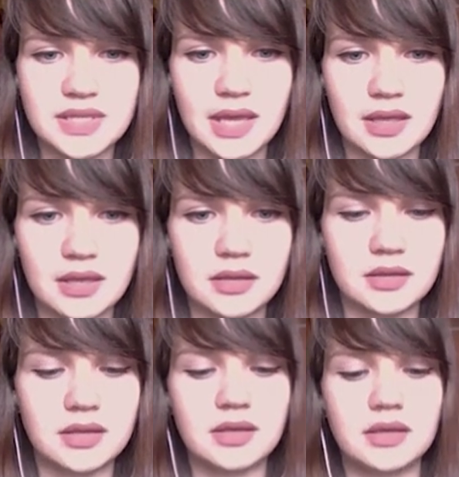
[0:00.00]
we send
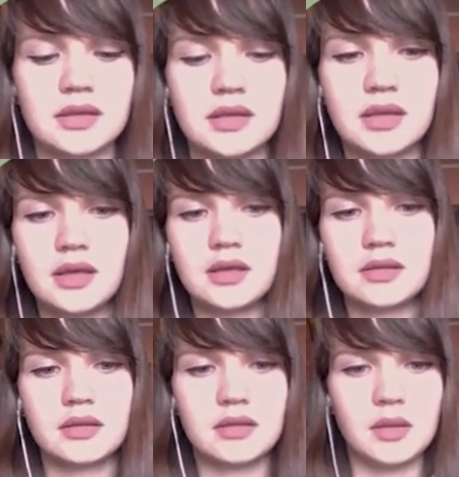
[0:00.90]
it
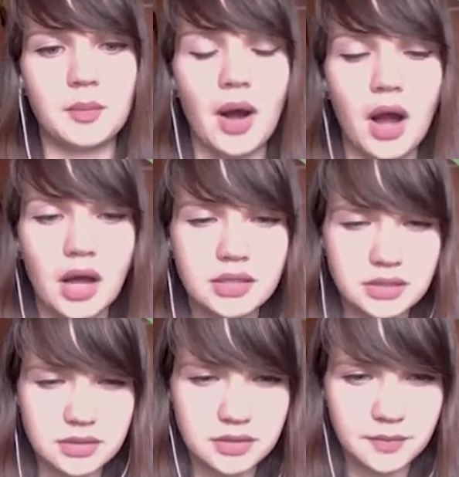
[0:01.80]
to the
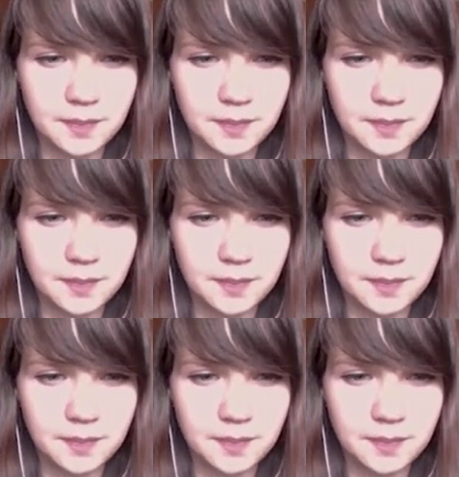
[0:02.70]
bot,